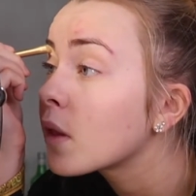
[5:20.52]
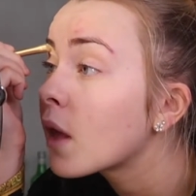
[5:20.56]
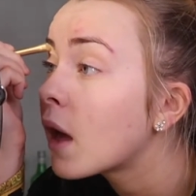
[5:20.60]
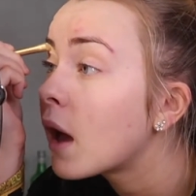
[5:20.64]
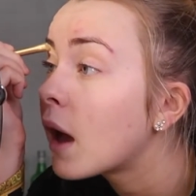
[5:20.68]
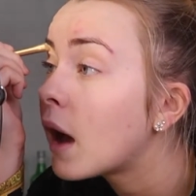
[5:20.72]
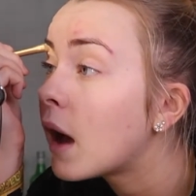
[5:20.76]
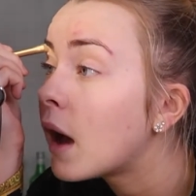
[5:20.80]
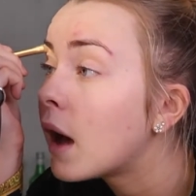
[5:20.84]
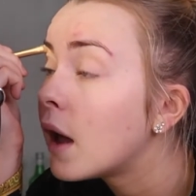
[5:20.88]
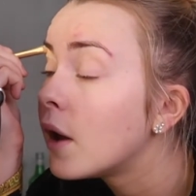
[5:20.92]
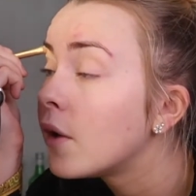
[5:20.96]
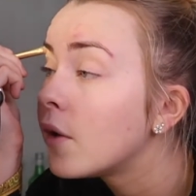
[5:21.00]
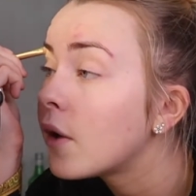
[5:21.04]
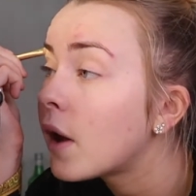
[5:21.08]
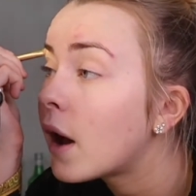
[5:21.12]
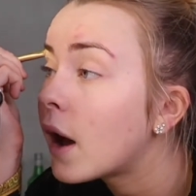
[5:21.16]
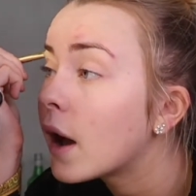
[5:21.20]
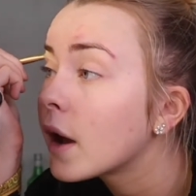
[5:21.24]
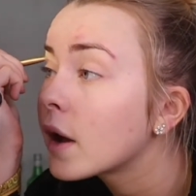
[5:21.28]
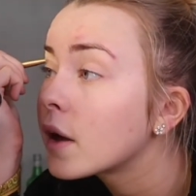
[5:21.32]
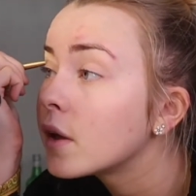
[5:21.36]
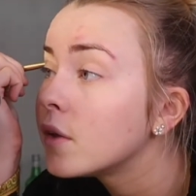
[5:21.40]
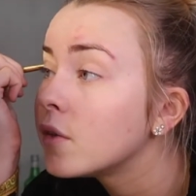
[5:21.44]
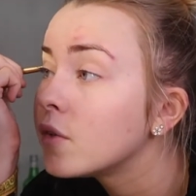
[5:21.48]
And
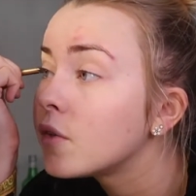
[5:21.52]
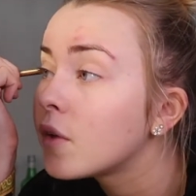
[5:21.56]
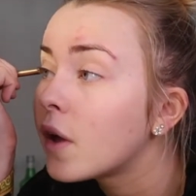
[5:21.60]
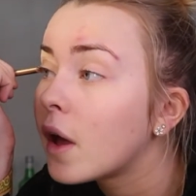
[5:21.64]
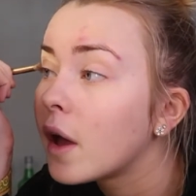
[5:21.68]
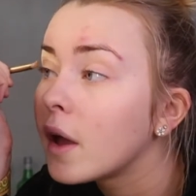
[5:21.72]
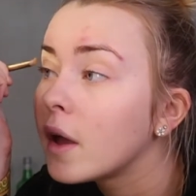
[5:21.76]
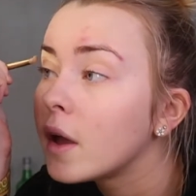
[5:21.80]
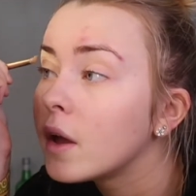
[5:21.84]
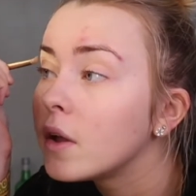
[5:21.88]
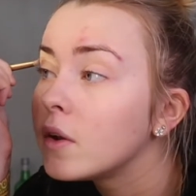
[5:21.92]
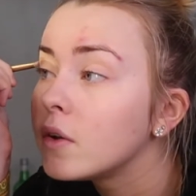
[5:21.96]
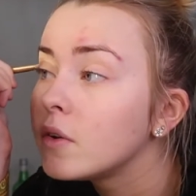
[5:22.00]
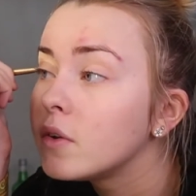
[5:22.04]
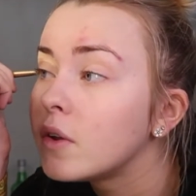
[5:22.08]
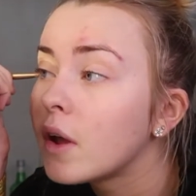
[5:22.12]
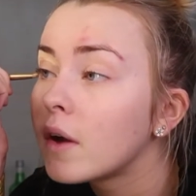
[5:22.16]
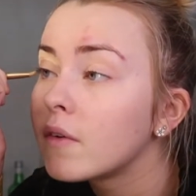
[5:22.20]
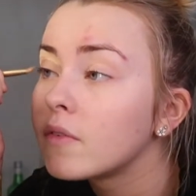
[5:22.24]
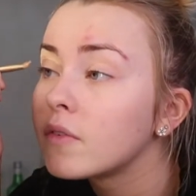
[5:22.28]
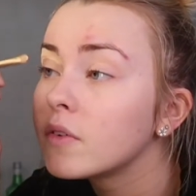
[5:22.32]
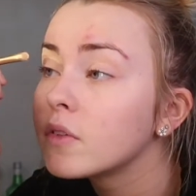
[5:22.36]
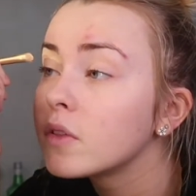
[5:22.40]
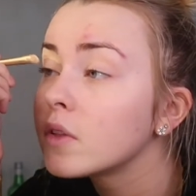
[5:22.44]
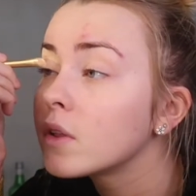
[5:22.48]
I can say it
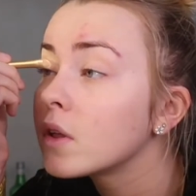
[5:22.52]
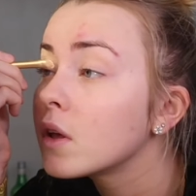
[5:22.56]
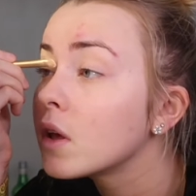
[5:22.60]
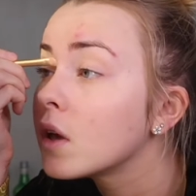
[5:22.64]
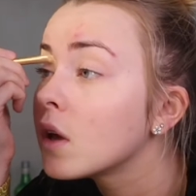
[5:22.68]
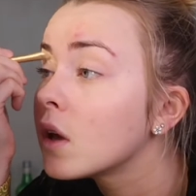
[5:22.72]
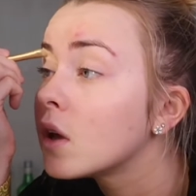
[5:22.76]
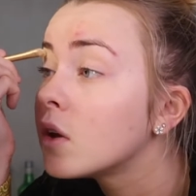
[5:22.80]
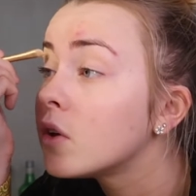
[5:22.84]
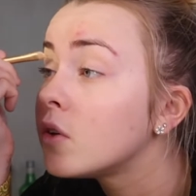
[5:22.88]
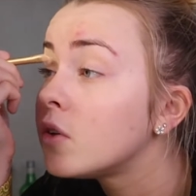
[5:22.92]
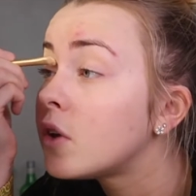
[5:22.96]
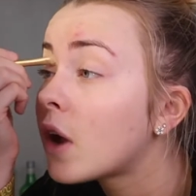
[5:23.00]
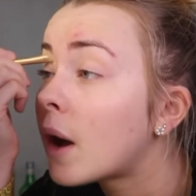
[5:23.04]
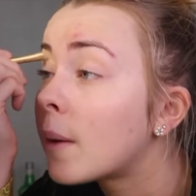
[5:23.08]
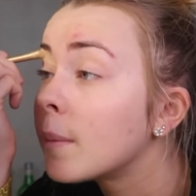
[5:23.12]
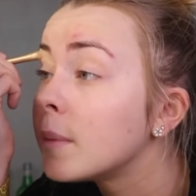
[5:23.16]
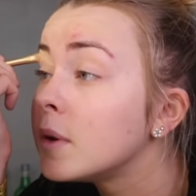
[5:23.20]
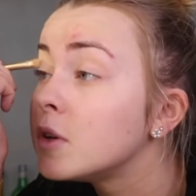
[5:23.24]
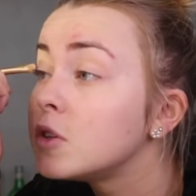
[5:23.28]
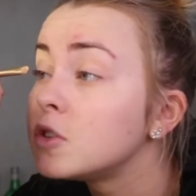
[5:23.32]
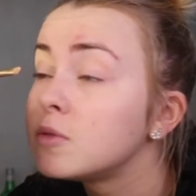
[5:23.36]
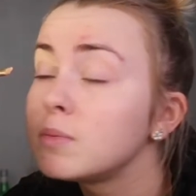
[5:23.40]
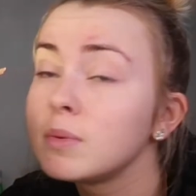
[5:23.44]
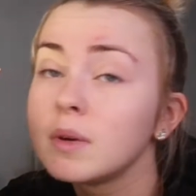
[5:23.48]
definitely
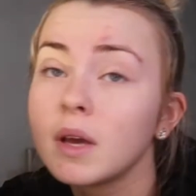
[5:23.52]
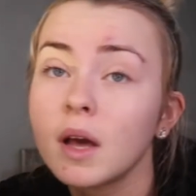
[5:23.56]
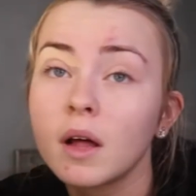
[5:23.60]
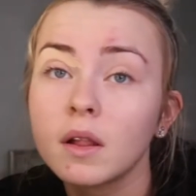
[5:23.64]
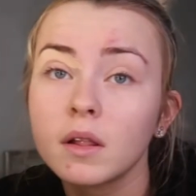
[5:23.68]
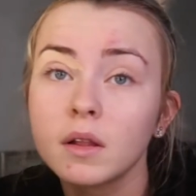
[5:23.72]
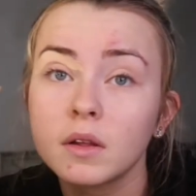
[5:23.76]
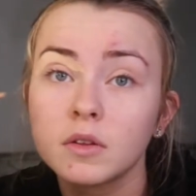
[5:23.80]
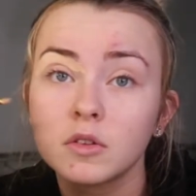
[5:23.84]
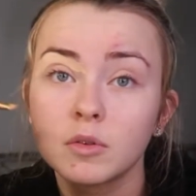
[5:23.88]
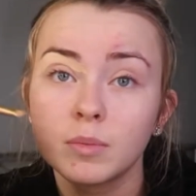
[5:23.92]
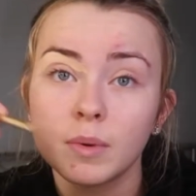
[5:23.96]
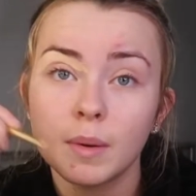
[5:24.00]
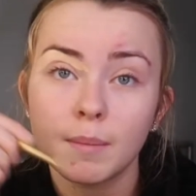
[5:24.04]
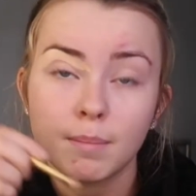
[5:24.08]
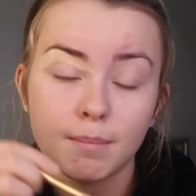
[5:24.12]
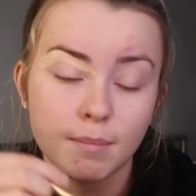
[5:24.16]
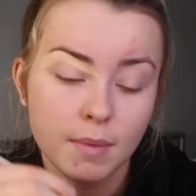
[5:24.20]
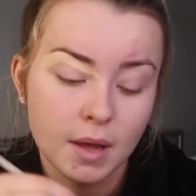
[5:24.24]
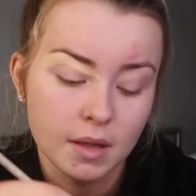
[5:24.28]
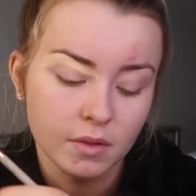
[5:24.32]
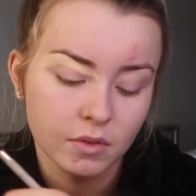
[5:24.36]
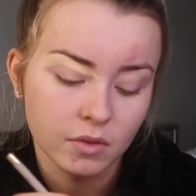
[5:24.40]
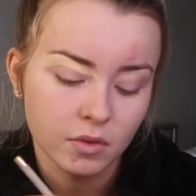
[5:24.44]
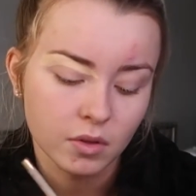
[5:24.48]
damaged me a little bit
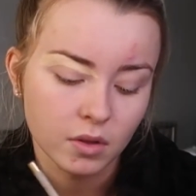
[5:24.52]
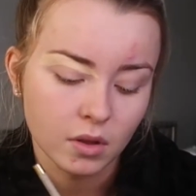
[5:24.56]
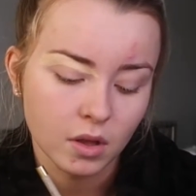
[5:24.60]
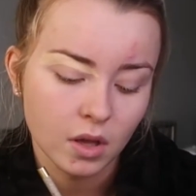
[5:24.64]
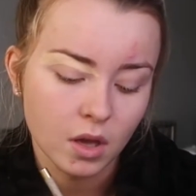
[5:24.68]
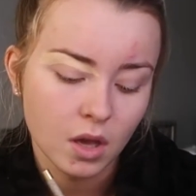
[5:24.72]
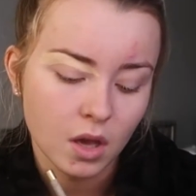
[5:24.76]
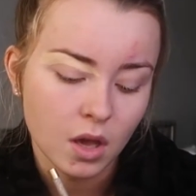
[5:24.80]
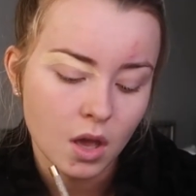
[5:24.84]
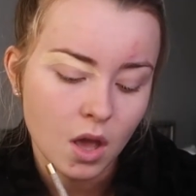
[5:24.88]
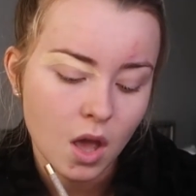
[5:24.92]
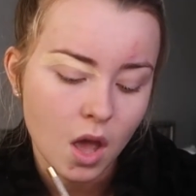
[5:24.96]
mentally.